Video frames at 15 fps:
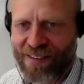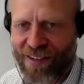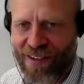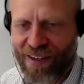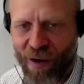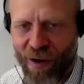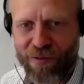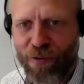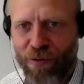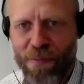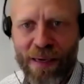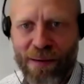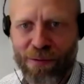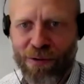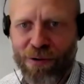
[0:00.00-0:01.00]
lawful
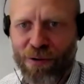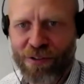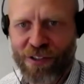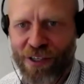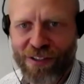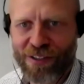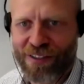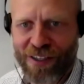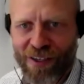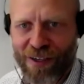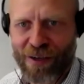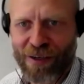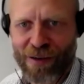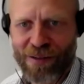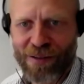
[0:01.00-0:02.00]
people who just
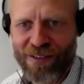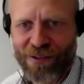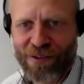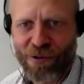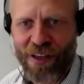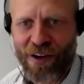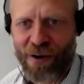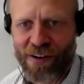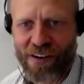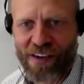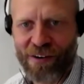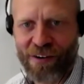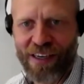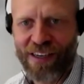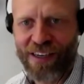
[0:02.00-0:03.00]
do the
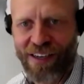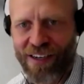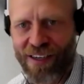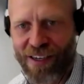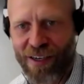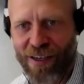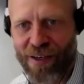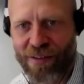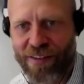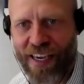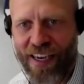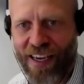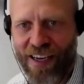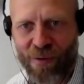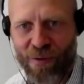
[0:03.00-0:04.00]
ordinary
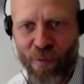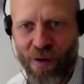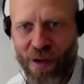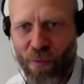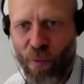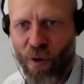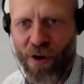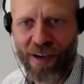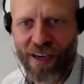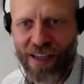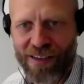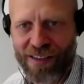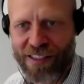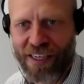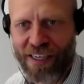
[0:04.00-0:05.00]
day and work
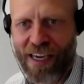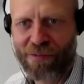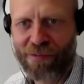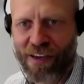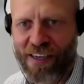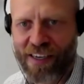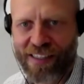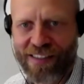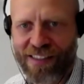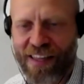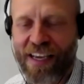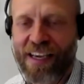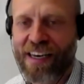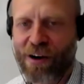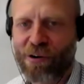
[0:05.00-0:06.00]
and take care of their kids,
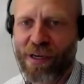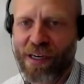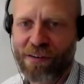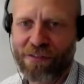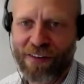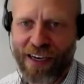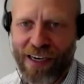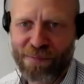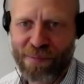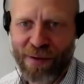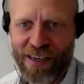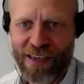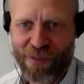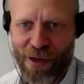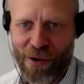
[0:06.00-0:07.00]
they can now get a fine
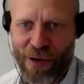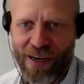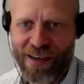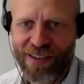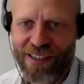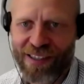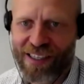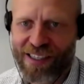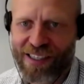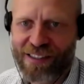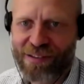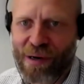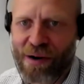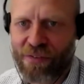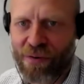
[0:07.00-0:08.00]
if they
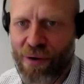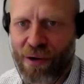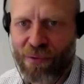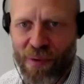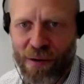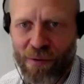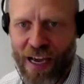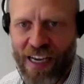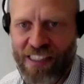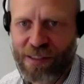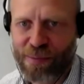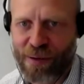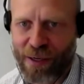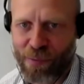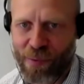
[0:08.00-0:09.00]
drive around with a license
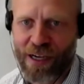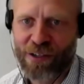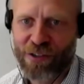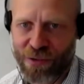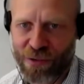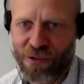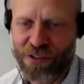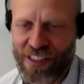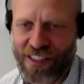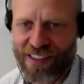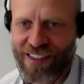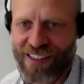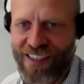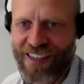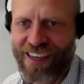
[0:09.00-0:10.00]
plate without screws in.
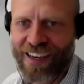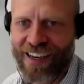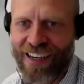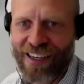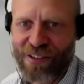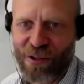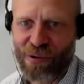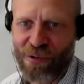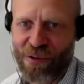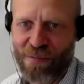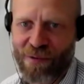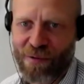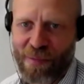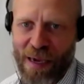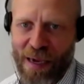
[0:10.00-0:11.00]
So you
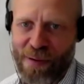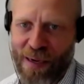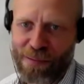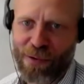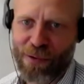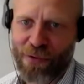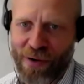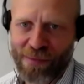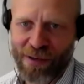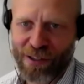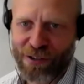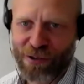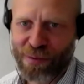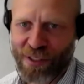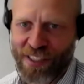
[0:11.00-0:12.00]
make people criminal
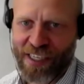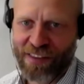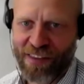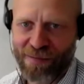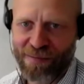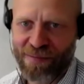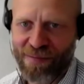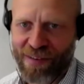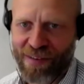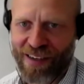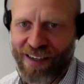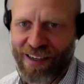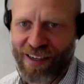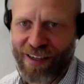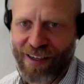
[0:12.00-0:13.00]
to protect them,
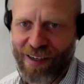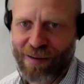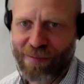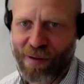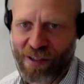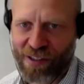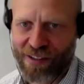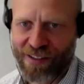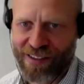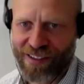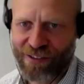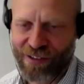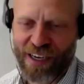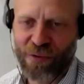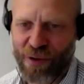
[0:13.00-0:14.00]
but
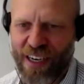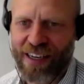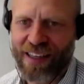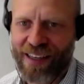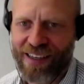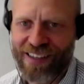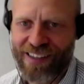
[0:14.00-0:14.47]
you didn't really